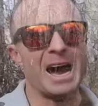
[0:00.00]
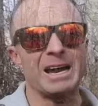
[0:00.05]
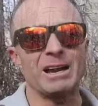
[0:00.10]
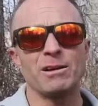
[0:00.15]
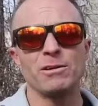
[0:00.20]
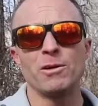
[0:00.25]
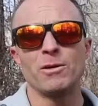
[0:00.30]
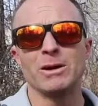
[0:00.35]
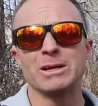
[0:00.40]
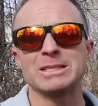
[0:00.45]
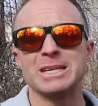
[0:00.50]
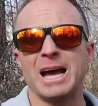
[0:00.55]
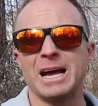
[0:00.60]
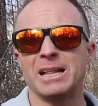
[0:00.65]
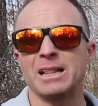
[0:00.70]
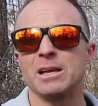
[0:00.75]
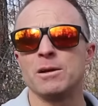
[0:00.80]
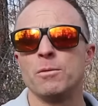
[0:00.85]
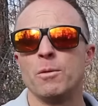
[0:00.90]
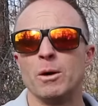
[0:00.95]
don't know
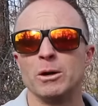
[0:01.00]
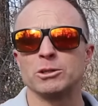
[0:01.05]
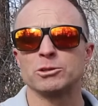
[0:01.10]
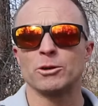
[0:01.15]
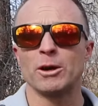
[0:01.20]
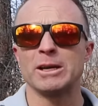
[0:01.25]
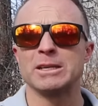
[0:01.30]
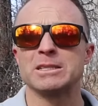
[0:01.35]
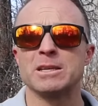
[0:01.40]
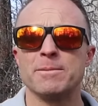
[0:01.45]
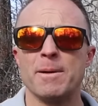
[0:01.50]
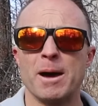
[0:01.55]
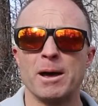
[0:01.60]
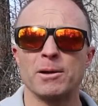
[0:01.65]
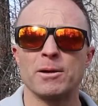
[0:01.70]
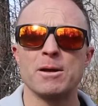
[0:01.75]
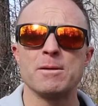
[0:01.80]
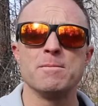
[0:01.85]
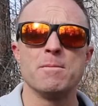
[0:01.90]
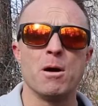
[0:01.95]
exactly what drains the
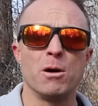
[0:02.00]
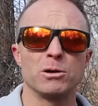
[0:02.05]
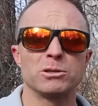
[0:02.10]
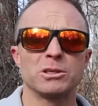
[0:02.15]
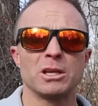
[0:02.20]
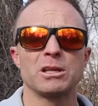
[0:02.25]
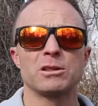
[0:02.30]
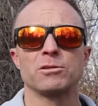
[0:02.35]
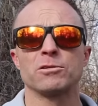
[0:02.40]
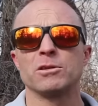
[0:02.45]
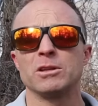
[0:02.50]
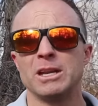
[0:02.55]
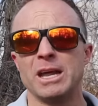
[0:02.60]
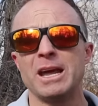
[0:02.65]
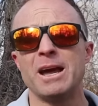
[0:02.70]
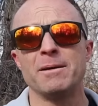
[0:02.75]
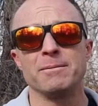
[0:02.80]
battery mostly through the day.